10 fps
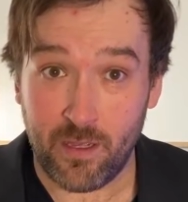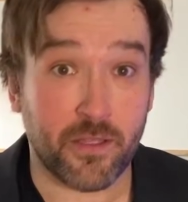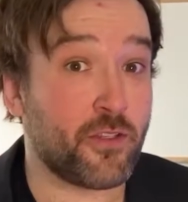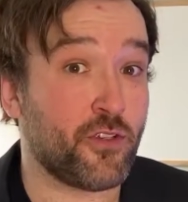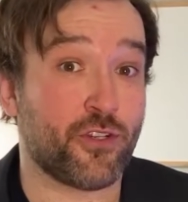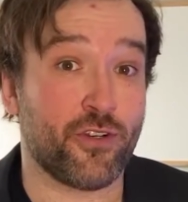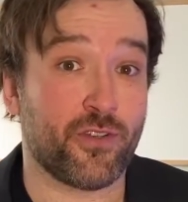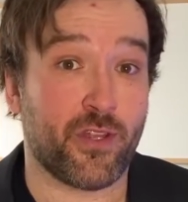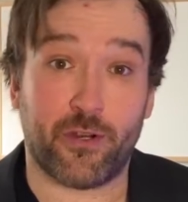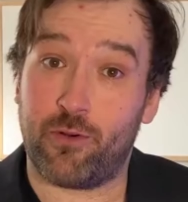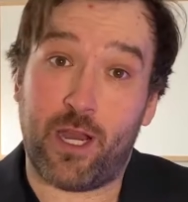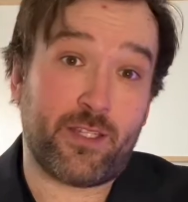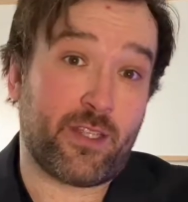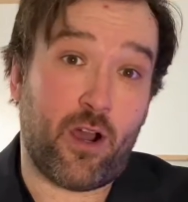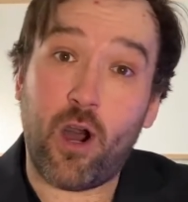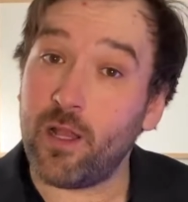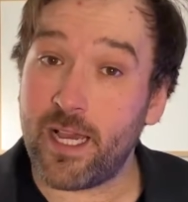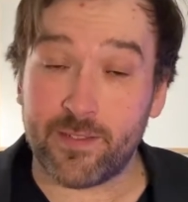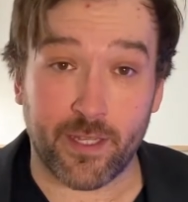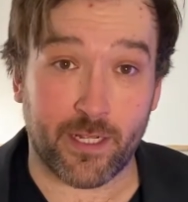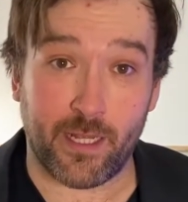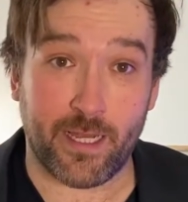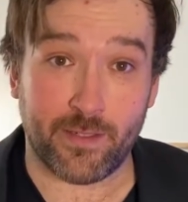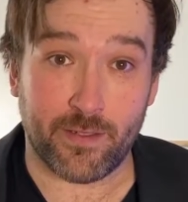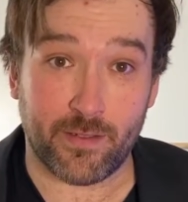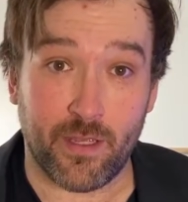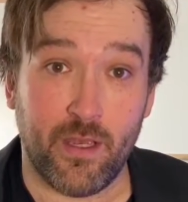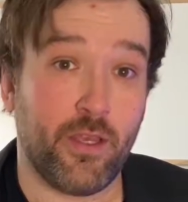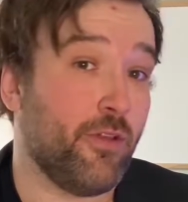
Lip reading: This ensures that across all asset classes,